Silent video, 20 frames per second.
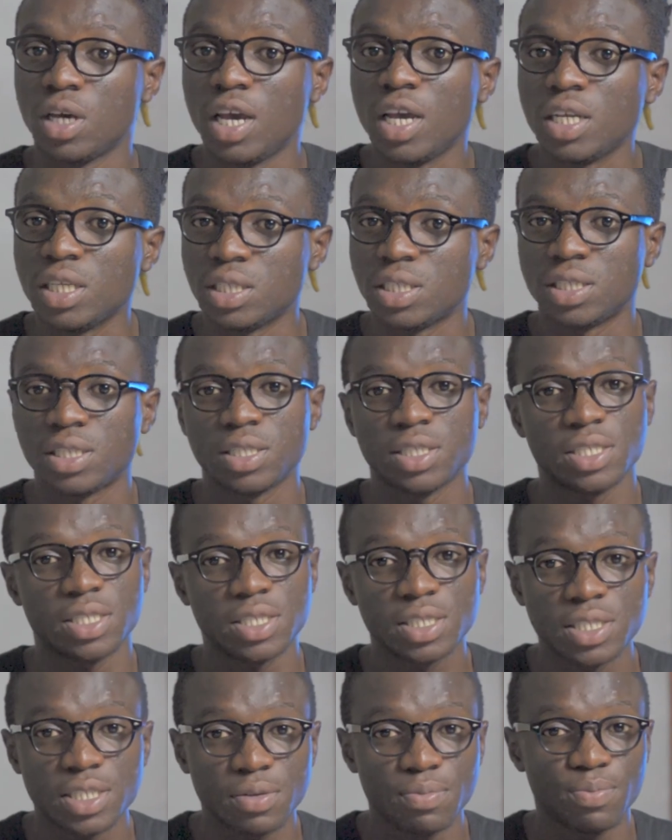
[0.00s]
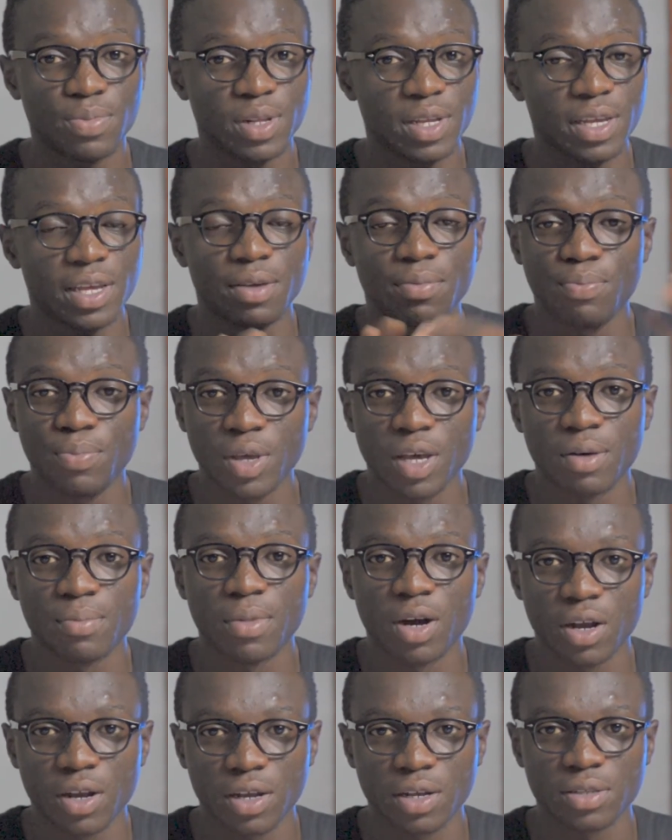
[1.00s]
is simply a bear
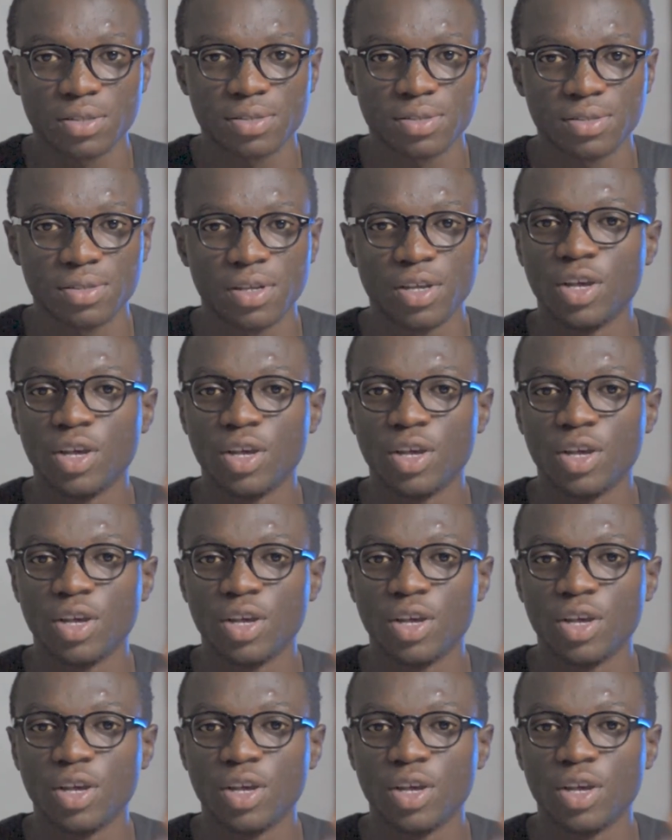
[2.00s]
market.